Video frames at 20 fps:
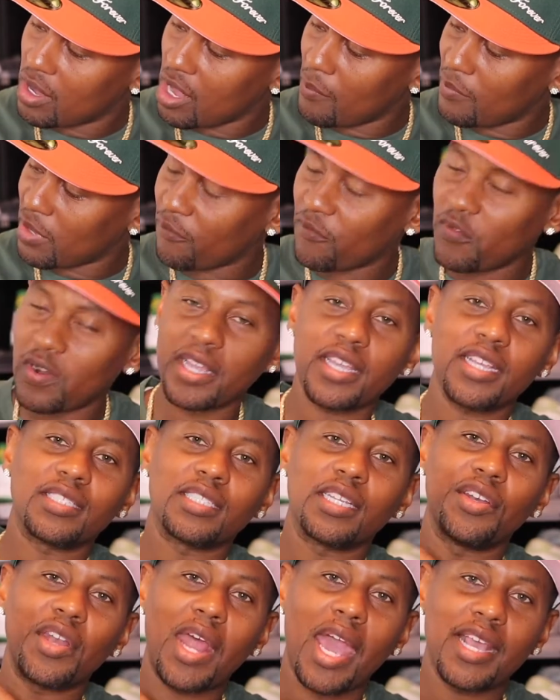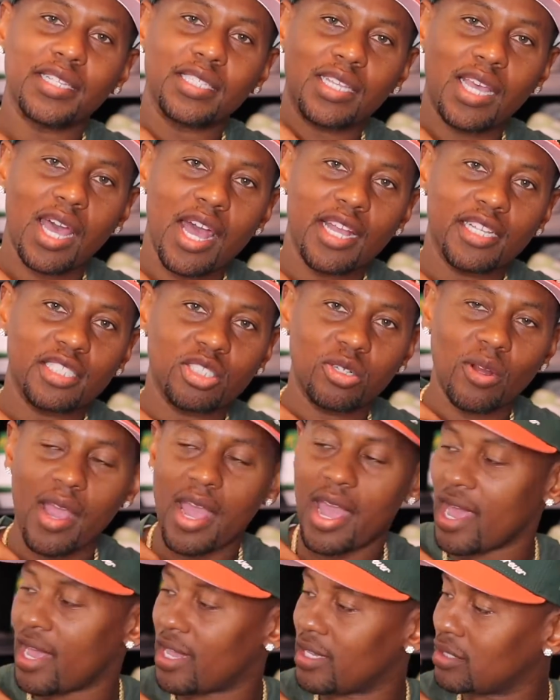I mean, I feel like it's a nice
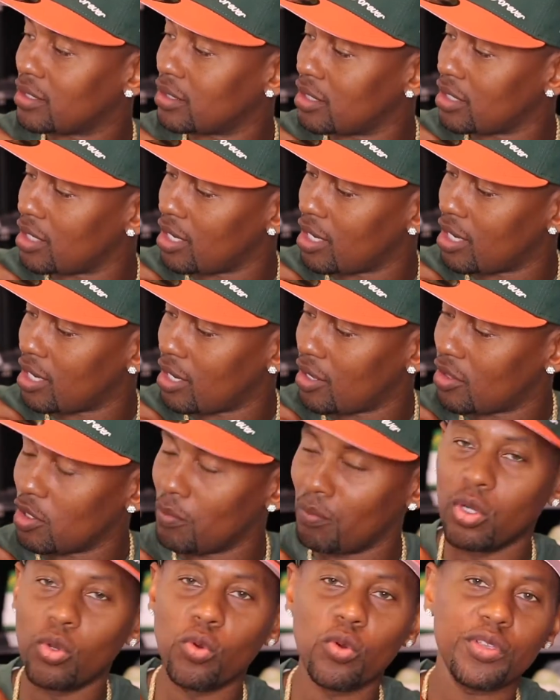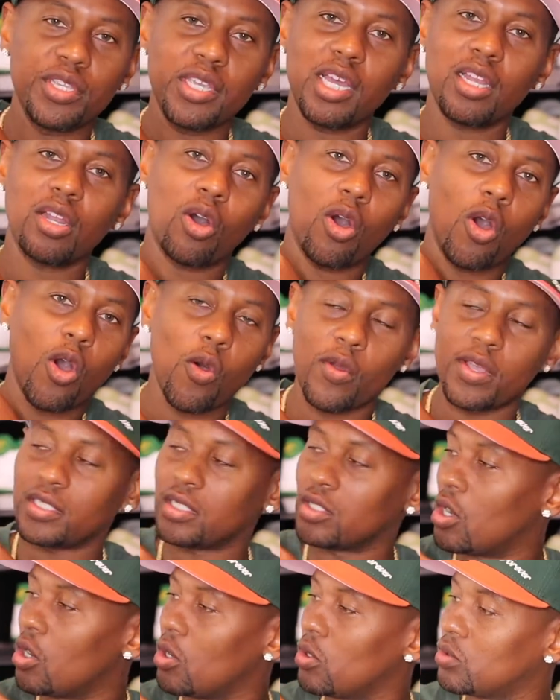contrast. The blue and yellow
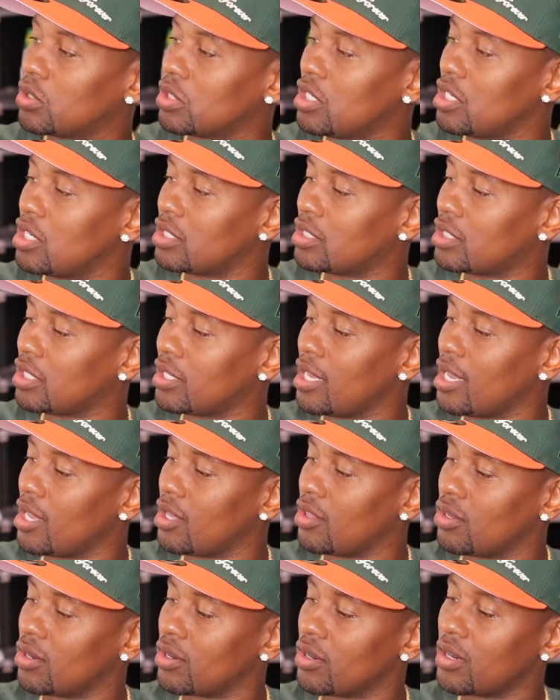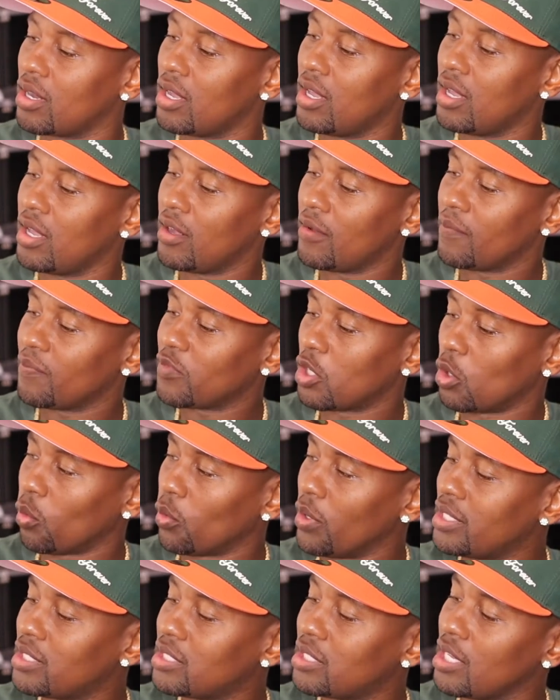always goes good together. The
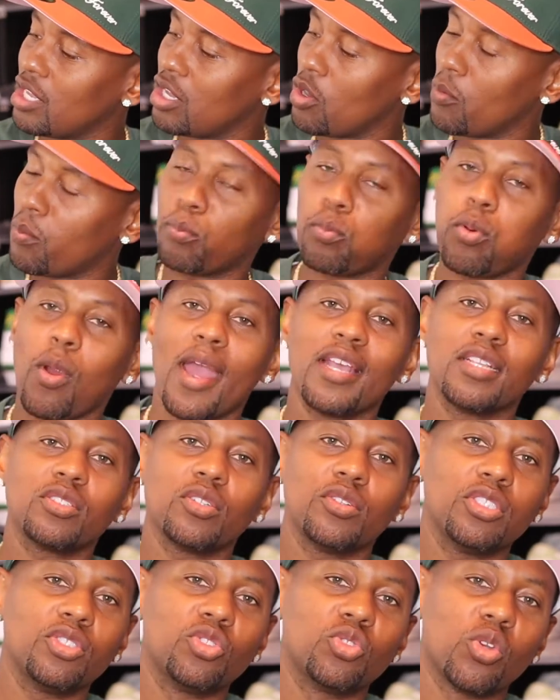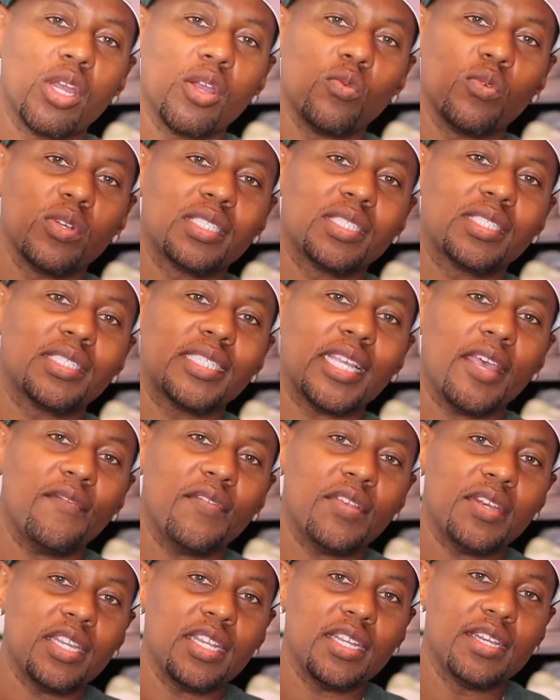retail price on this joint was
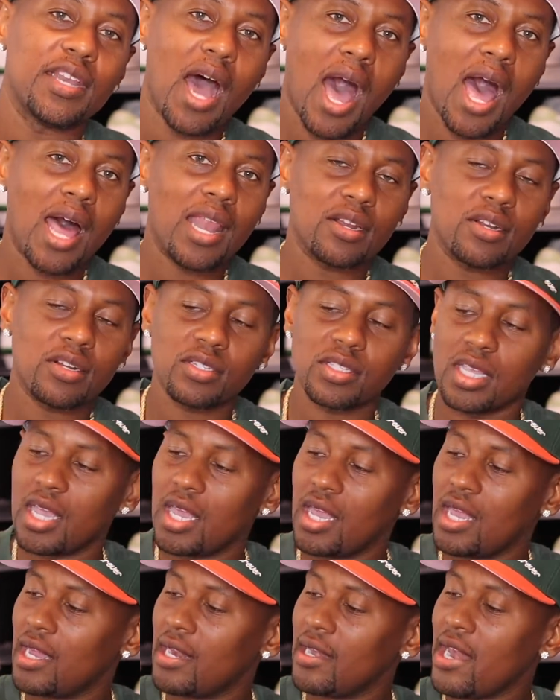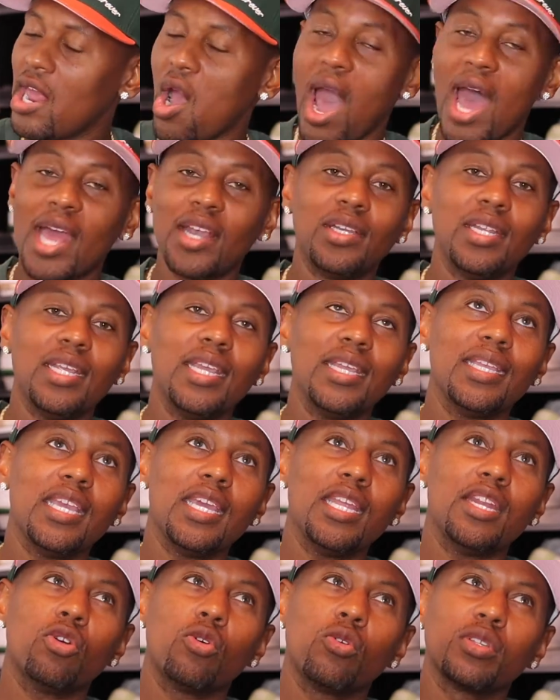$70. Now, I did
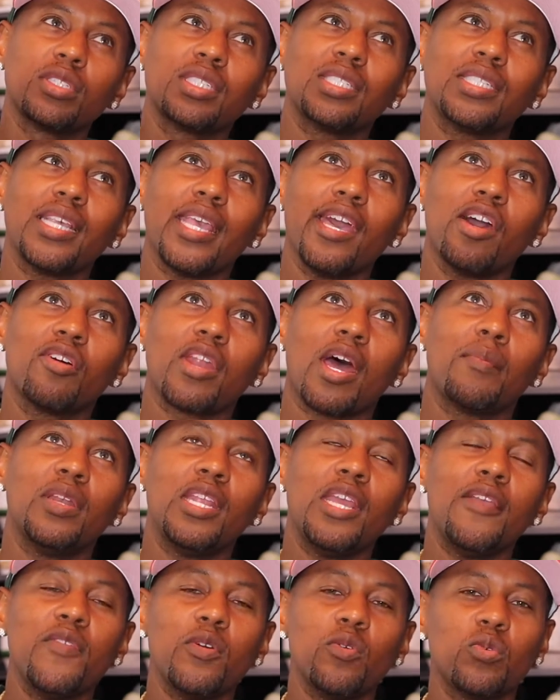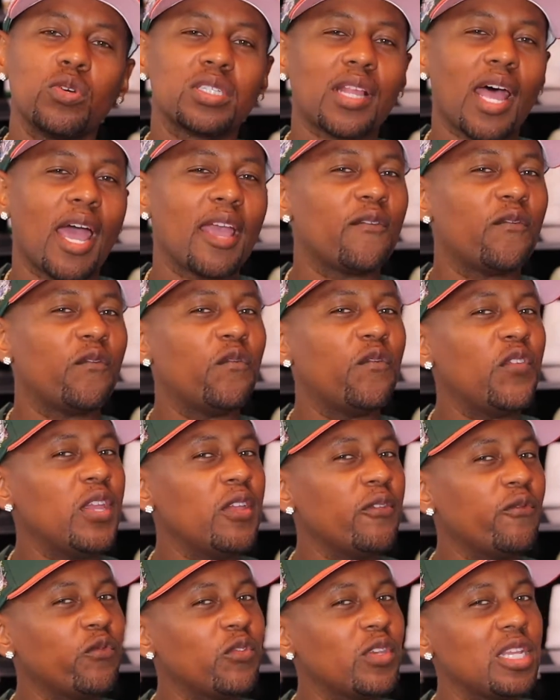get it on sale, and I believe it was like
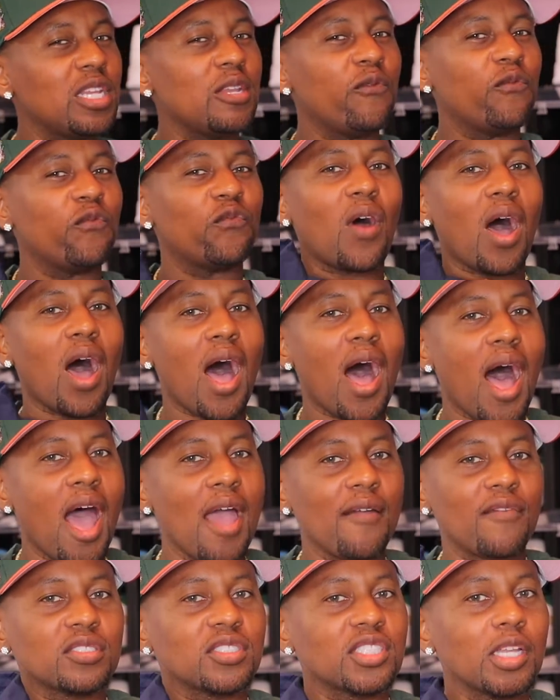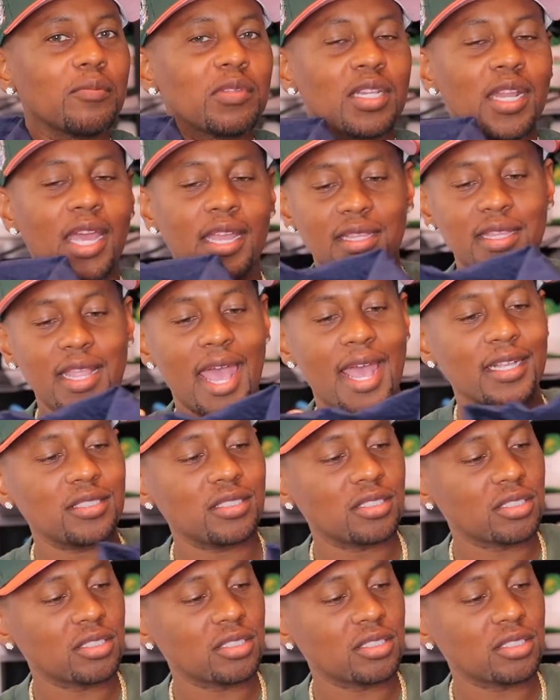$55 or something like that.